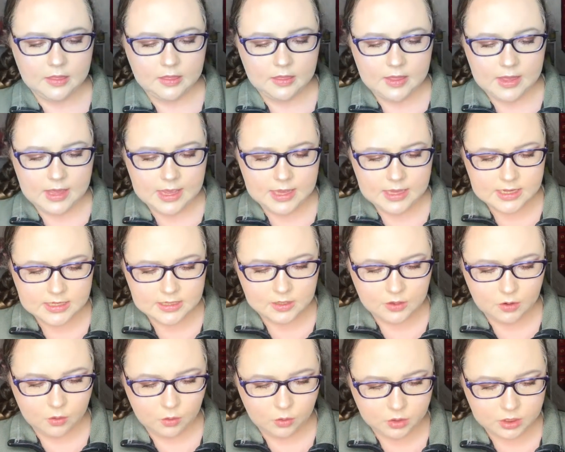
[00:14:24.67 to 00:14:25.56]
This
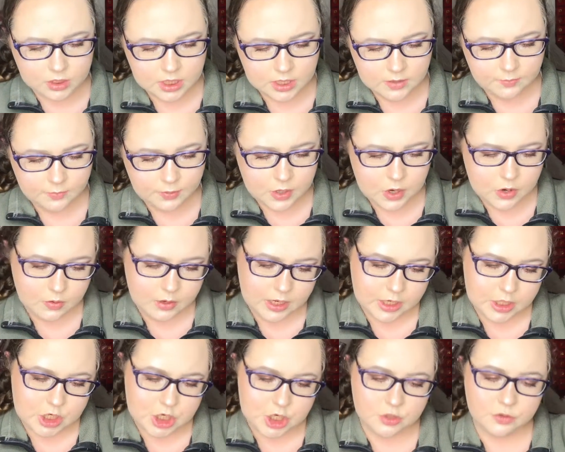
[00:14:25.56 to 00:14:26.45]
Ulta
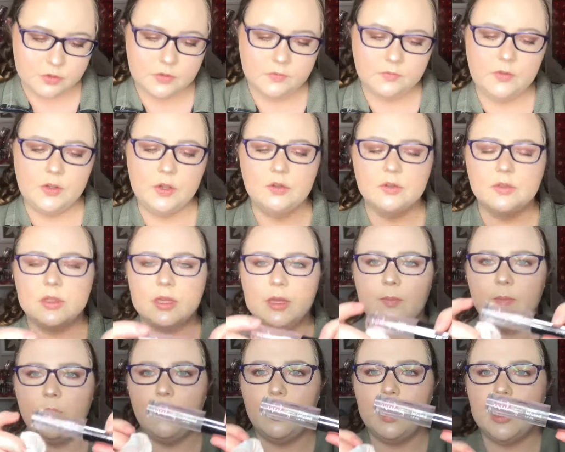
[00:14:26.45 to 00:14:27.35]
Beauty Juice Infused
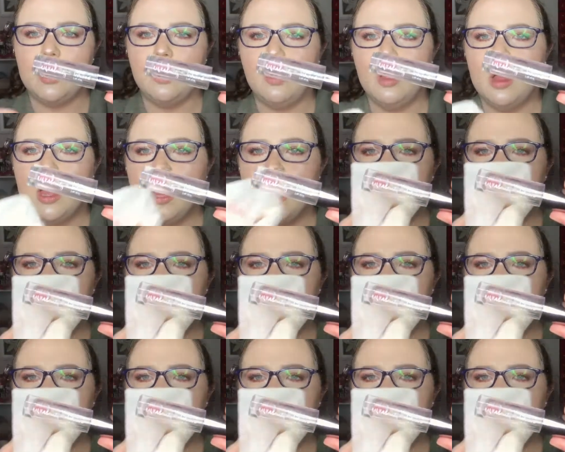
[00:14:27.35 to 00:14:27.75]
Lip Oil.